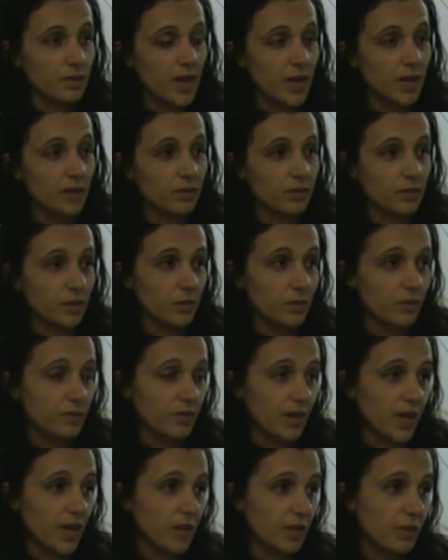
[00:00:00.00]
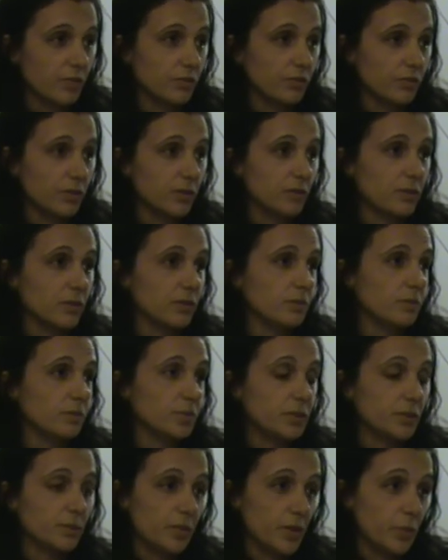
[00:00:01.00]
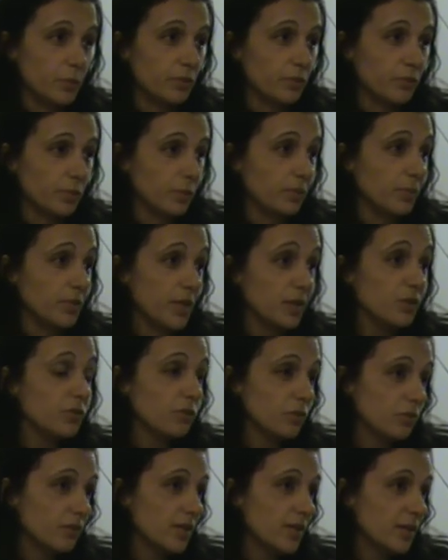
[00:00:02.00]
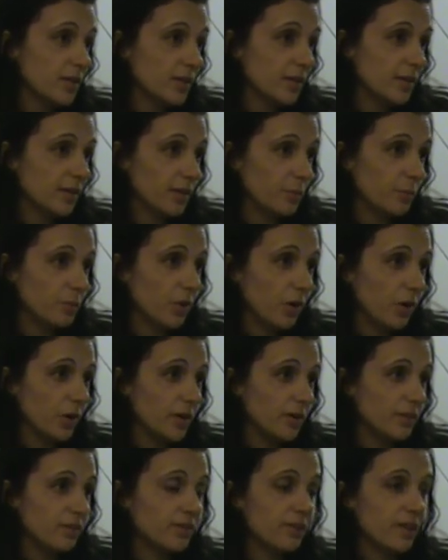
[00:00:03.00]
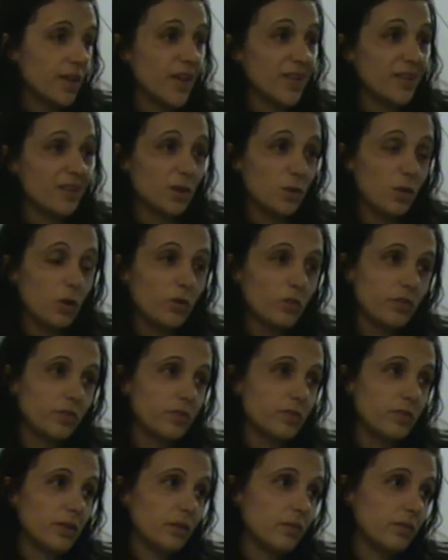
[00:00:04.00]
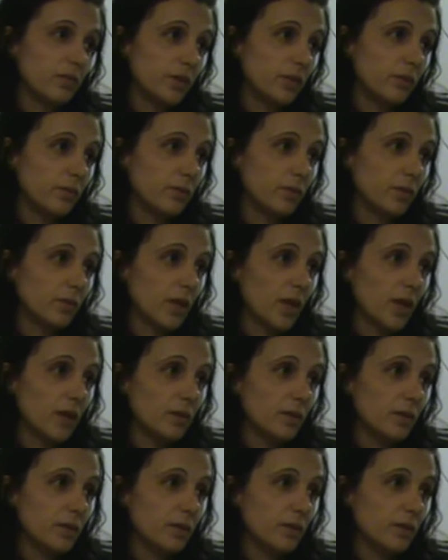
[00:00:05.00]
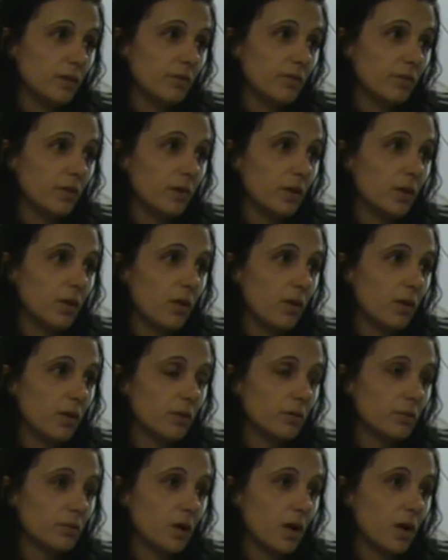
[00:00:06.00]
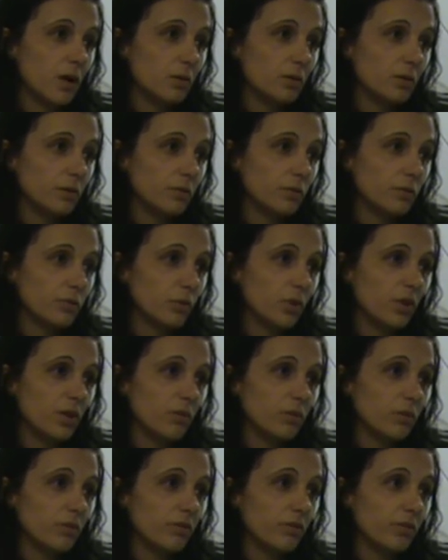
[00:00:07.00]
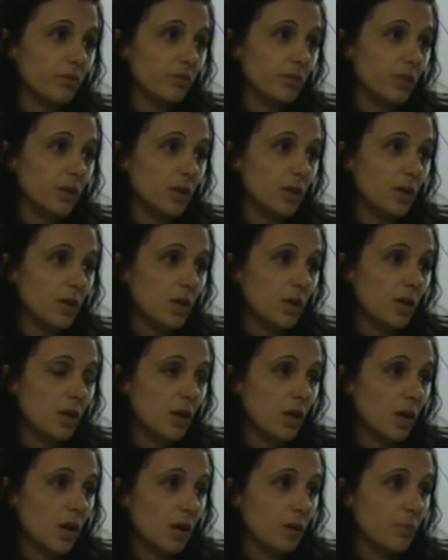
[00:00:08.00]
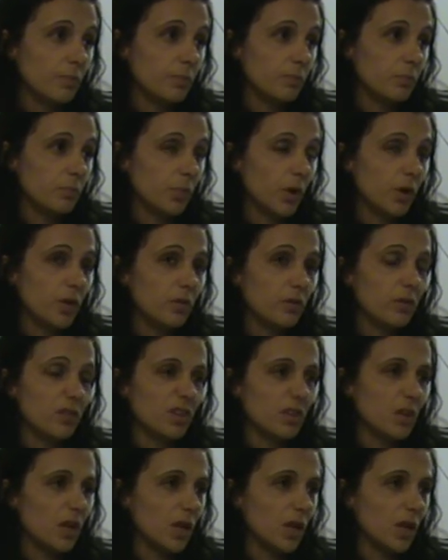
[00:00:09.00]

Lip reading: that is going to save people from injury and bites, and the cost associated with that is very high as well. There's 450 bites, I